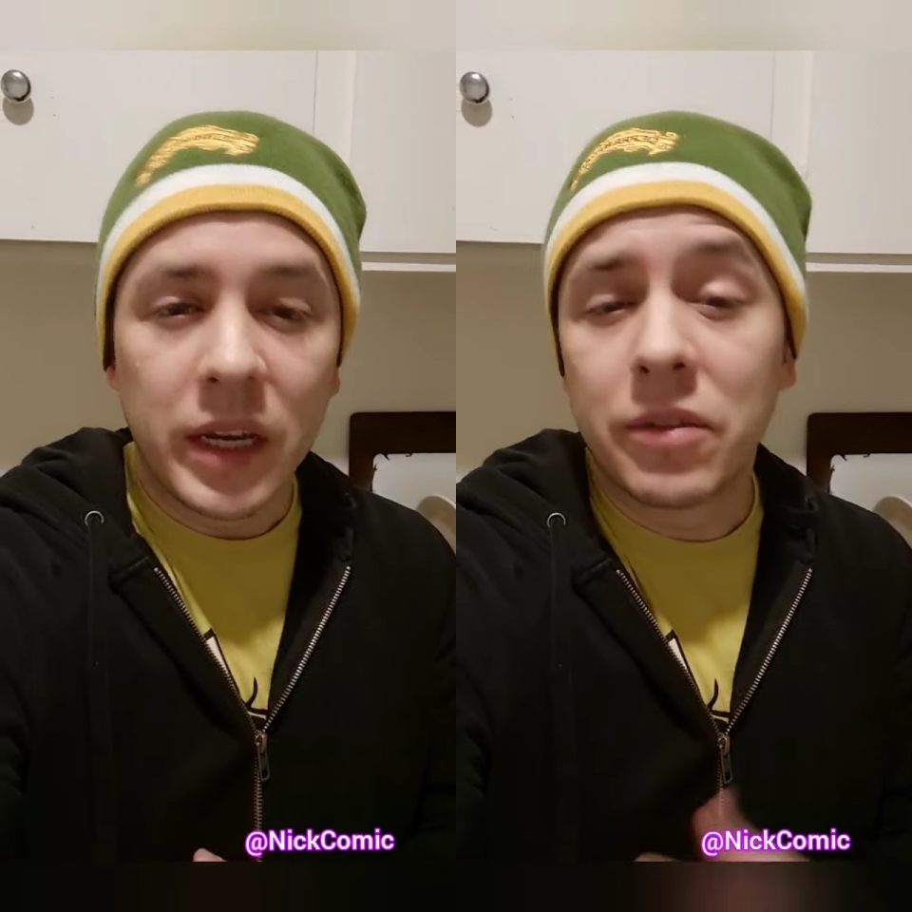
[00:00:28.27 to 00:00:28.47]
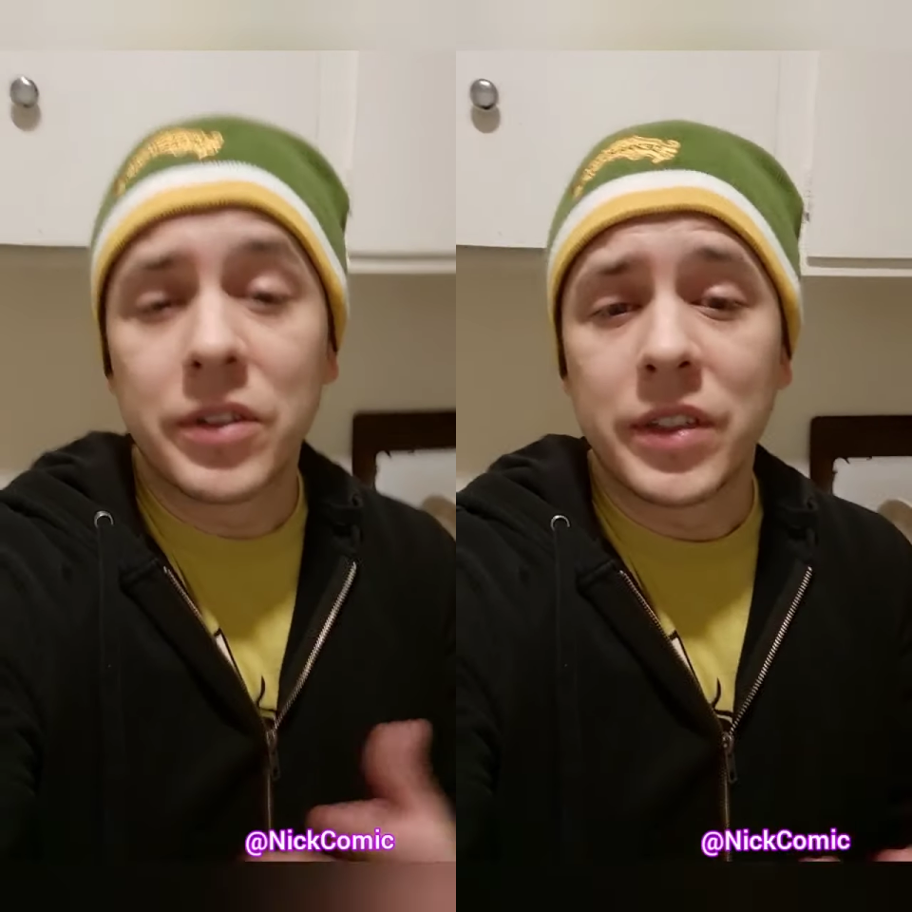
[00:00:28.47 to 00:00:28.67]

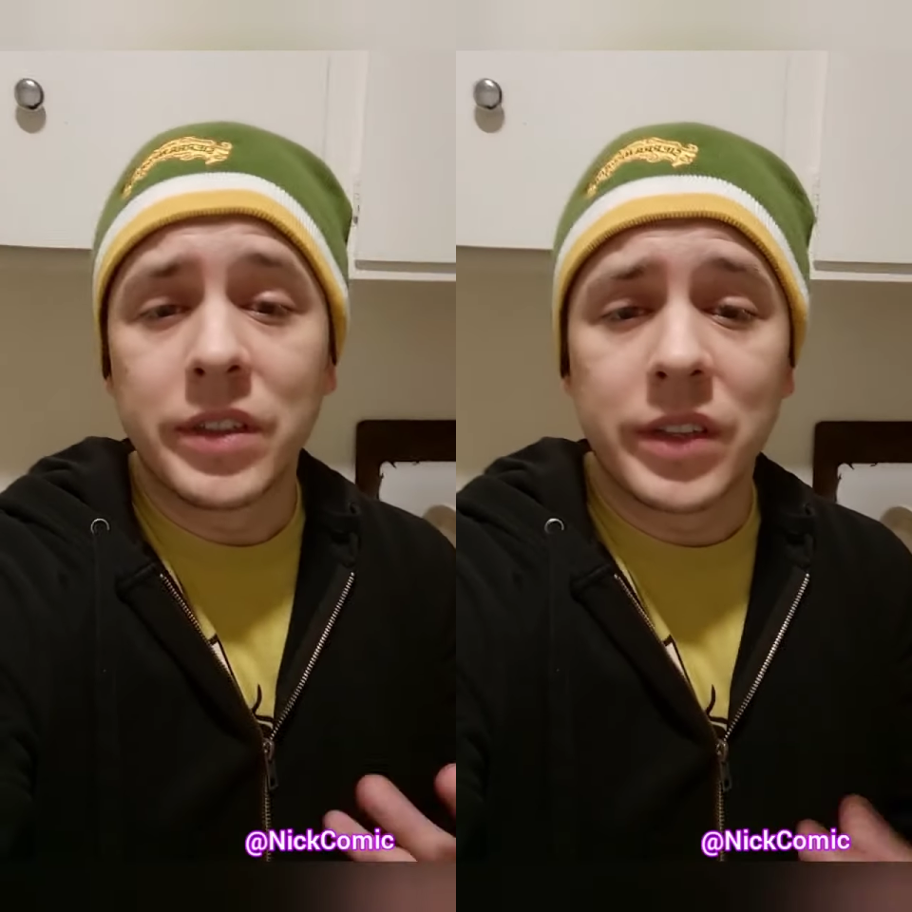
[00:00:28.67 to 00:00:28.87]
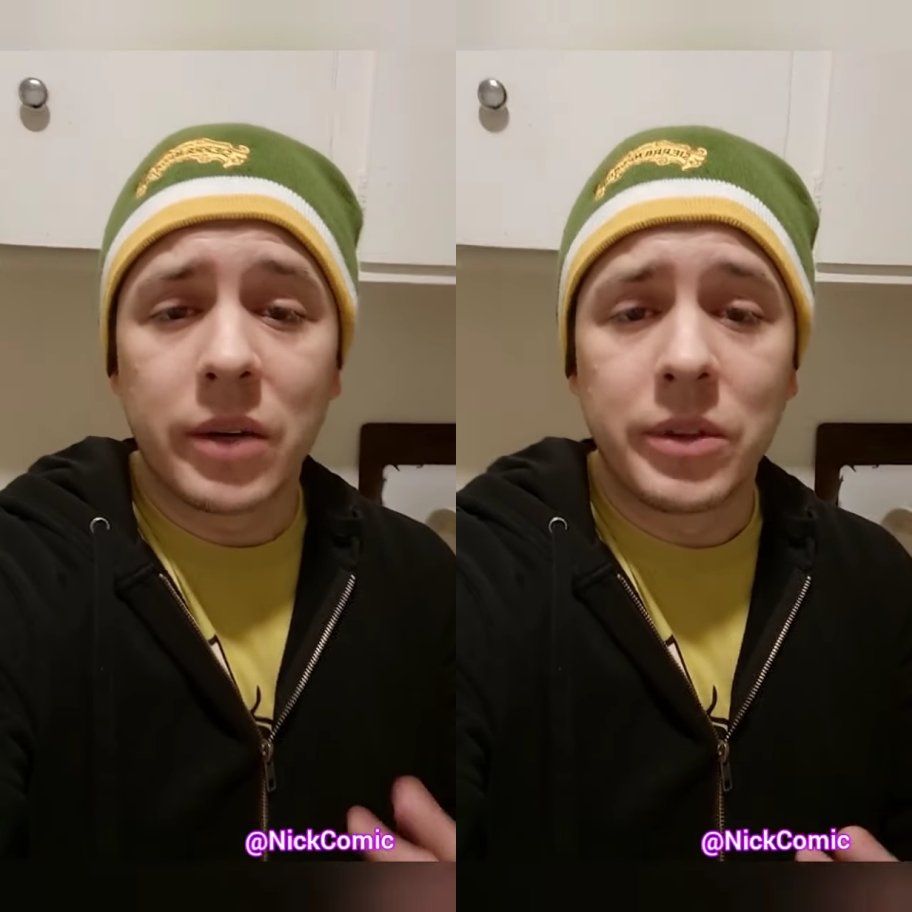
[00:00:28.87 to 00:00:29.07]
ever
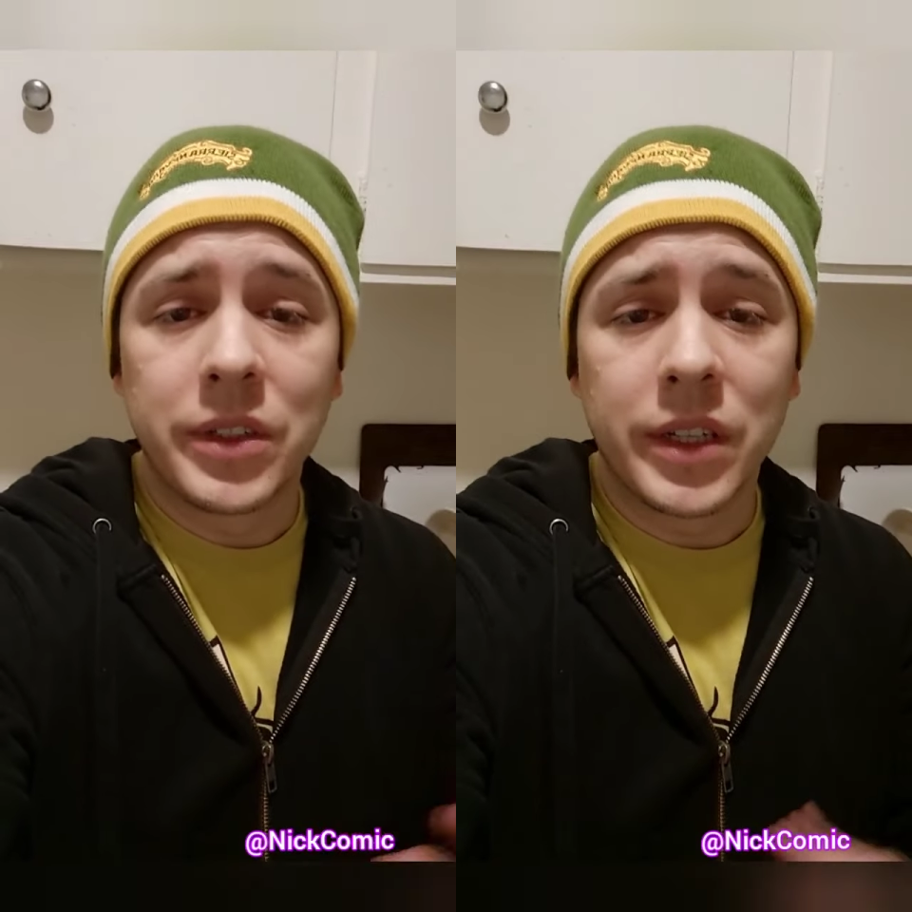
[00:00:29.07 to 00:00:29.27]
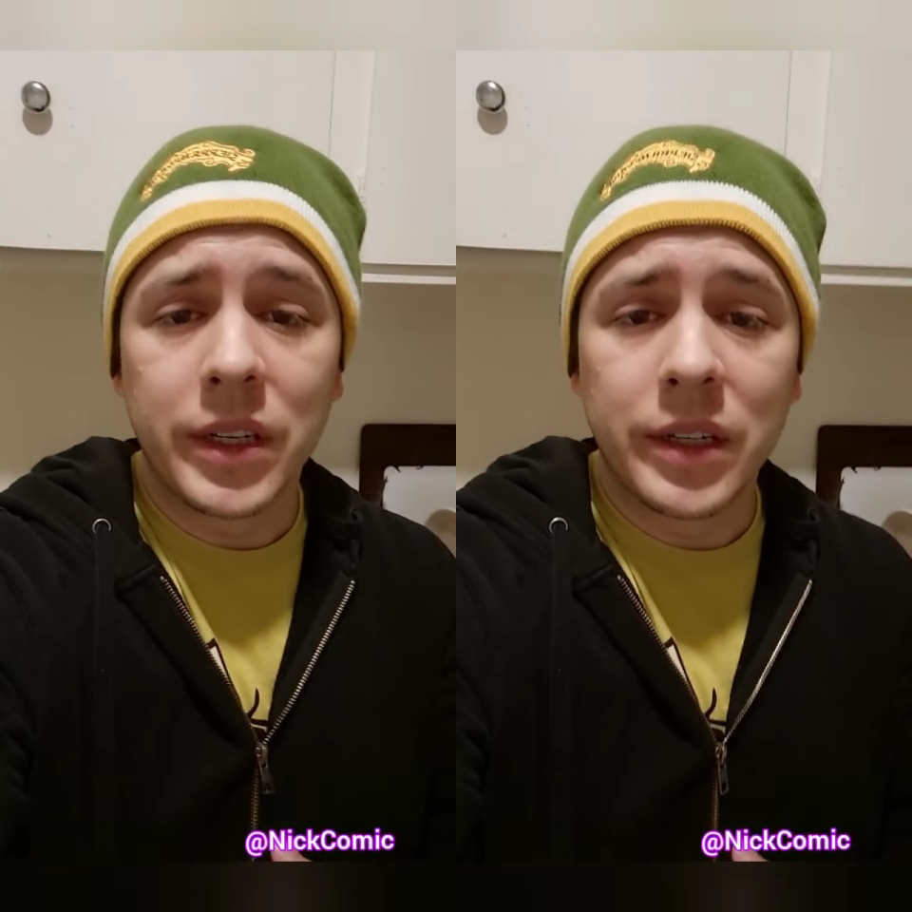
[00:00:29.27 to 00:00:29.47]
since I was
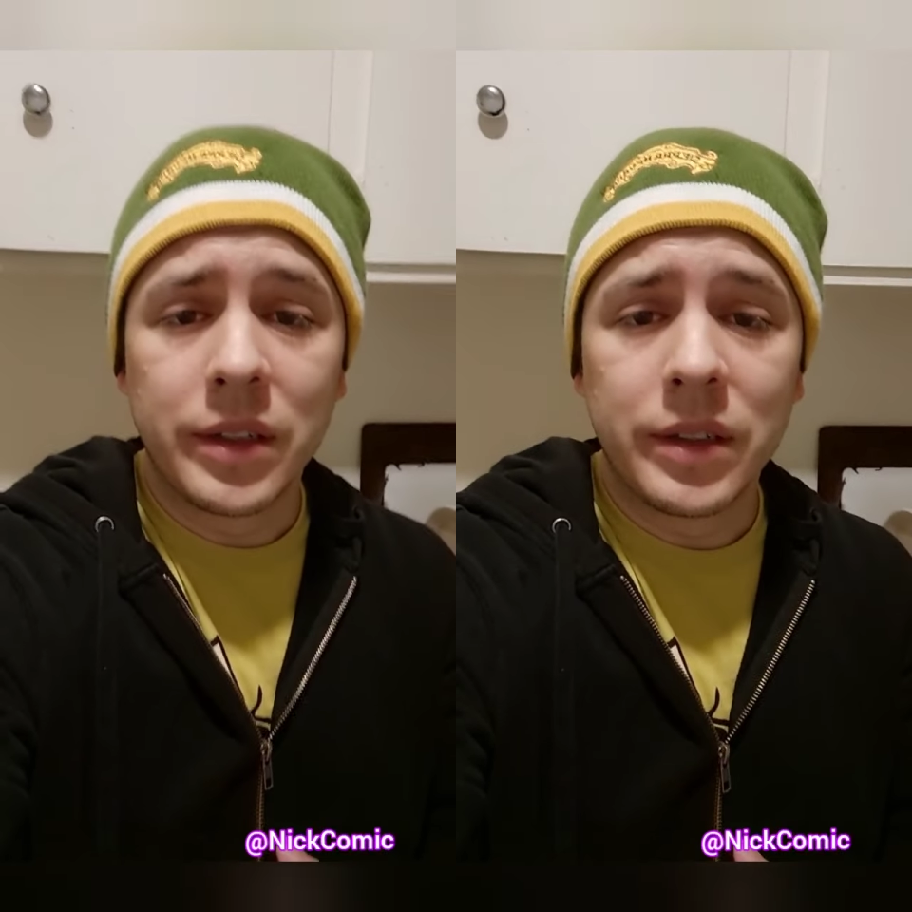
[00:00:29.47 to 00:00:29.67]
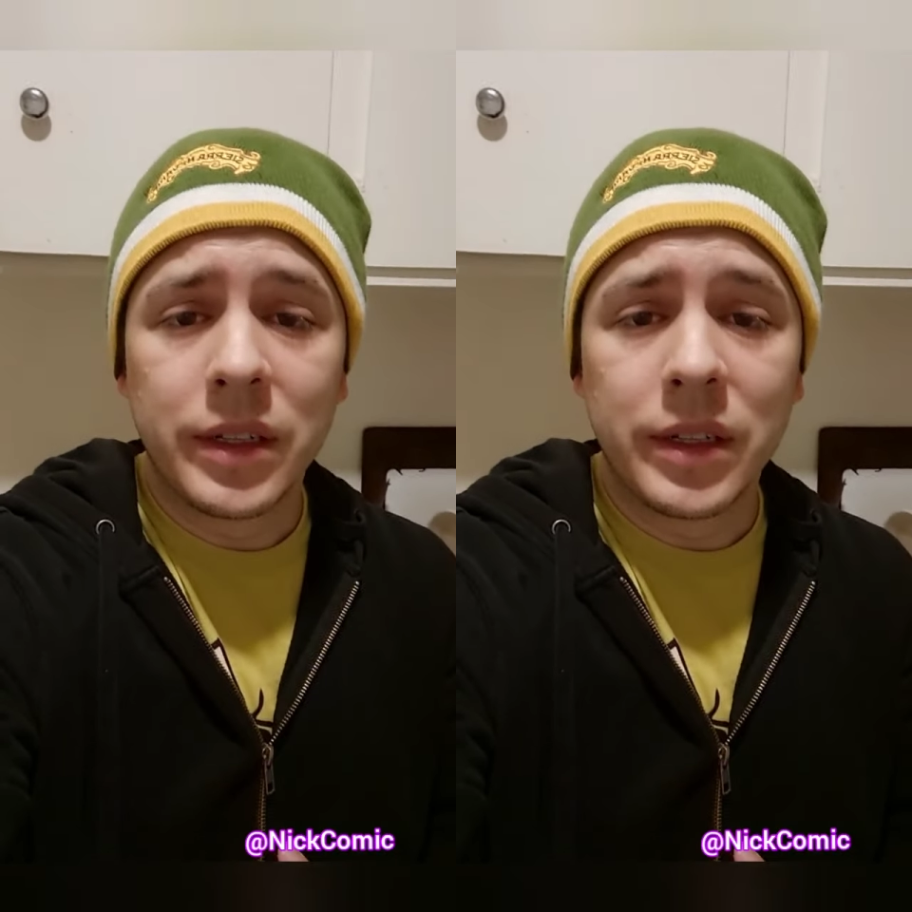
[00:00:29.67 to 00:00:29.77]
a kid.